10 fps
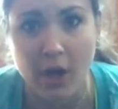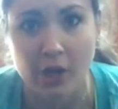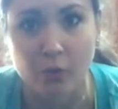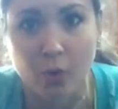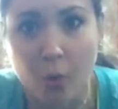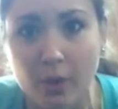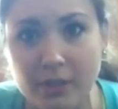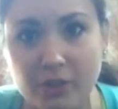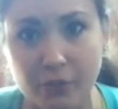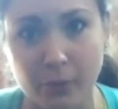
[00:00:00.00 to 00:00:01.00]
and you
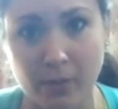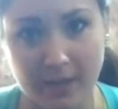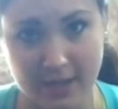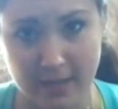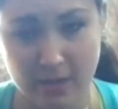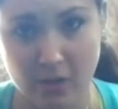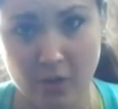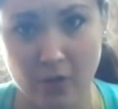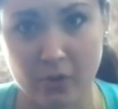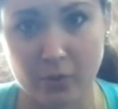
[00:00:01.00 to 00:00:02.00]
corkscrew,
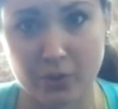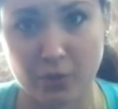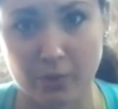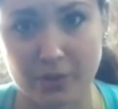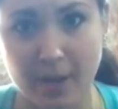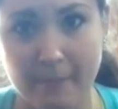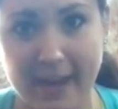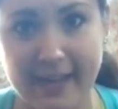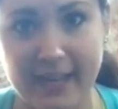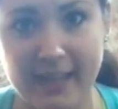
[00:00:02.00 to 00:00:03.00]
those shoulders come
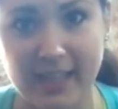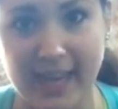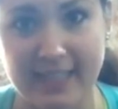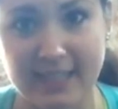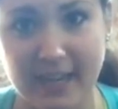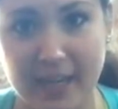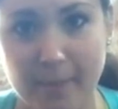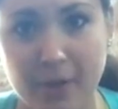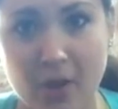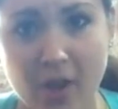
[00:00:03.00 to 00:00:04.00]
back, the lats tighten
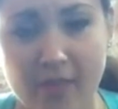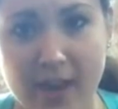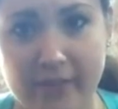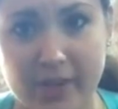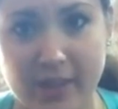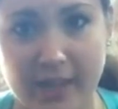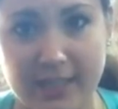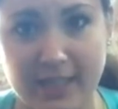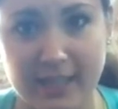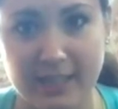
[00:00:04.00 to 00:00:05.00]
up, then everything
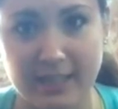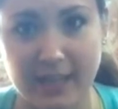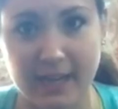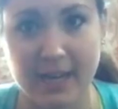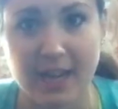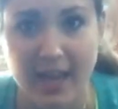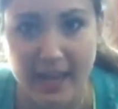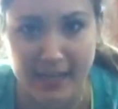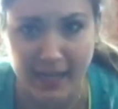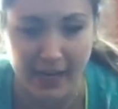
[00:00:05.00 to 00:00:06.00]
is nice and tight
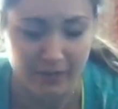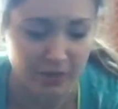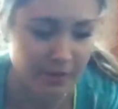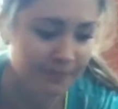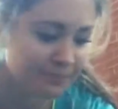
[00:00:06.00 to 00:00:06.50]
and engaged.